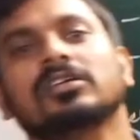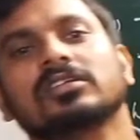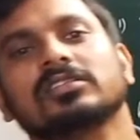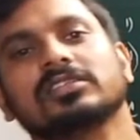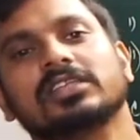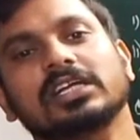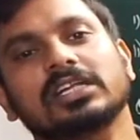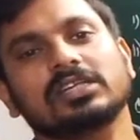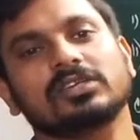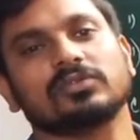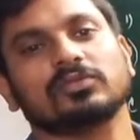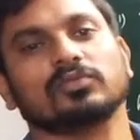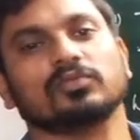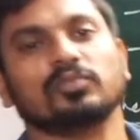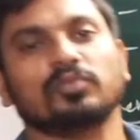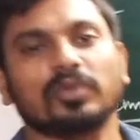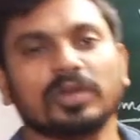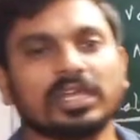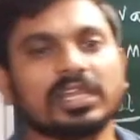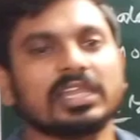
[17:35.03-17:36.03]
that
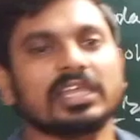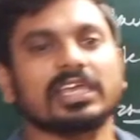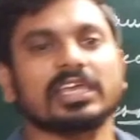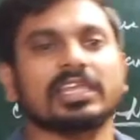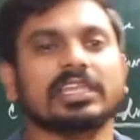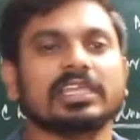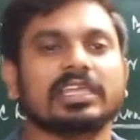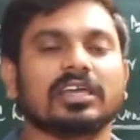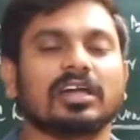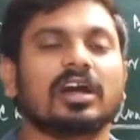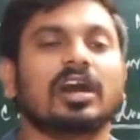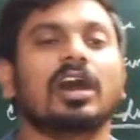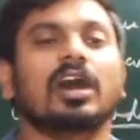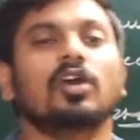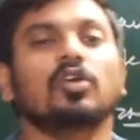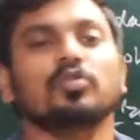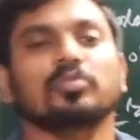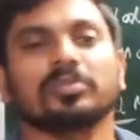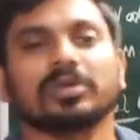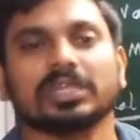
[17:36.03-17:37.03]

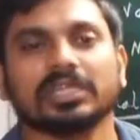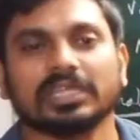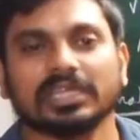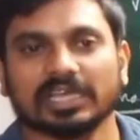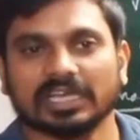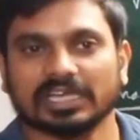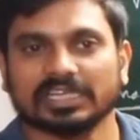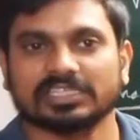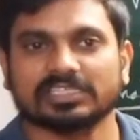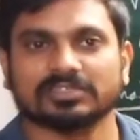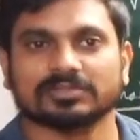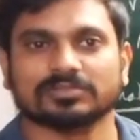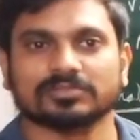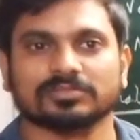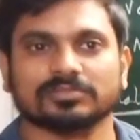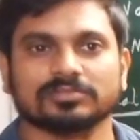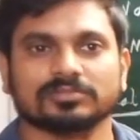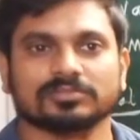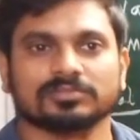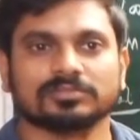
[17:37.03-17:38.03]
how many atom
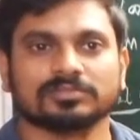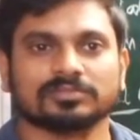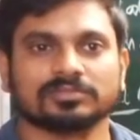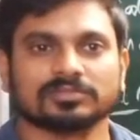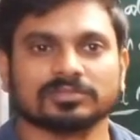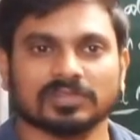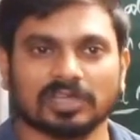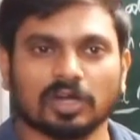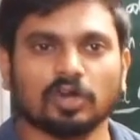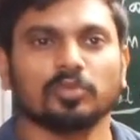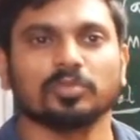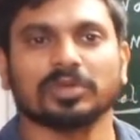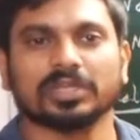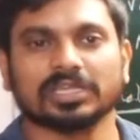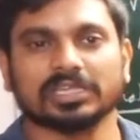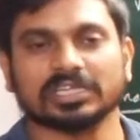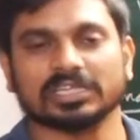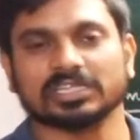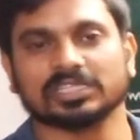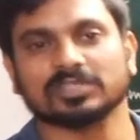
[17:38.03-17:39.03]

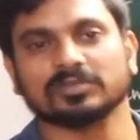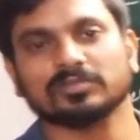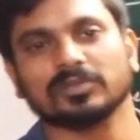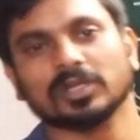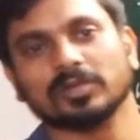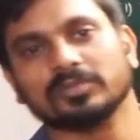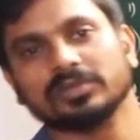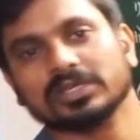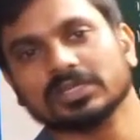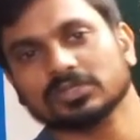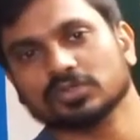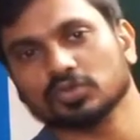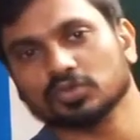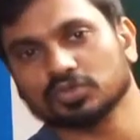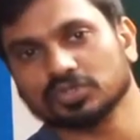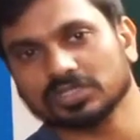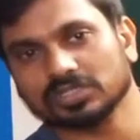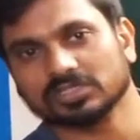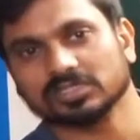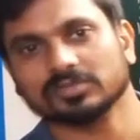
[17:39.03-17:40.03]
will be
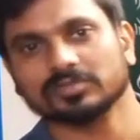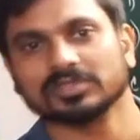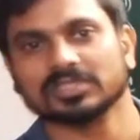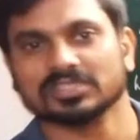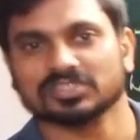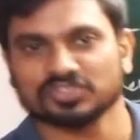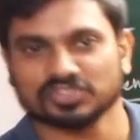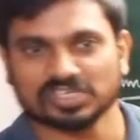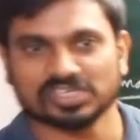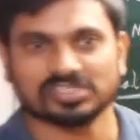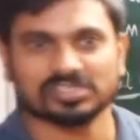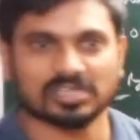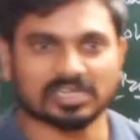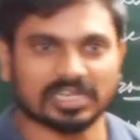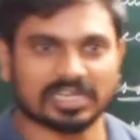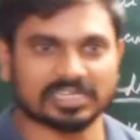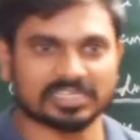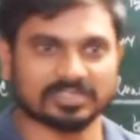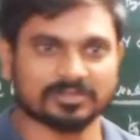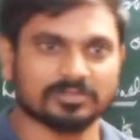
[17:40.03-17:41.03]
associated with the central
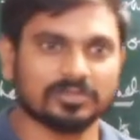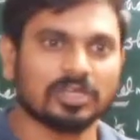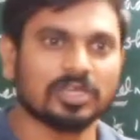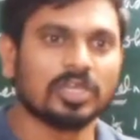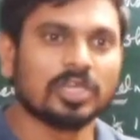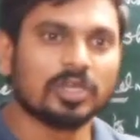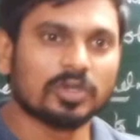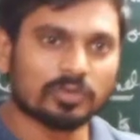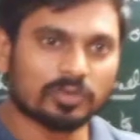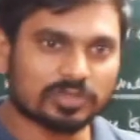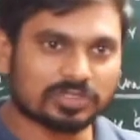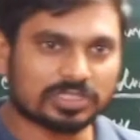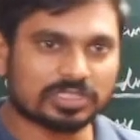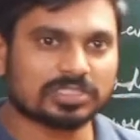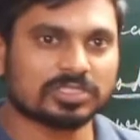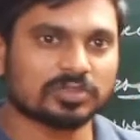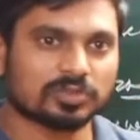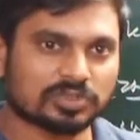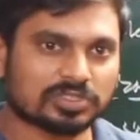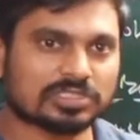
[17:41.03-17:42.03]
atom, which
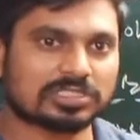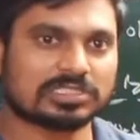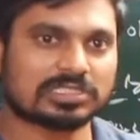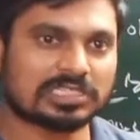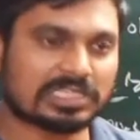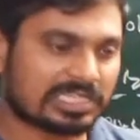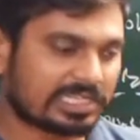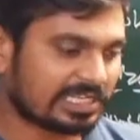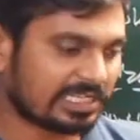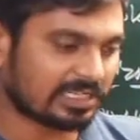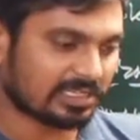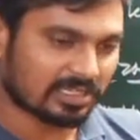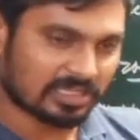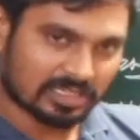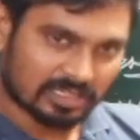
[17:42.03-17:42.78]
is leading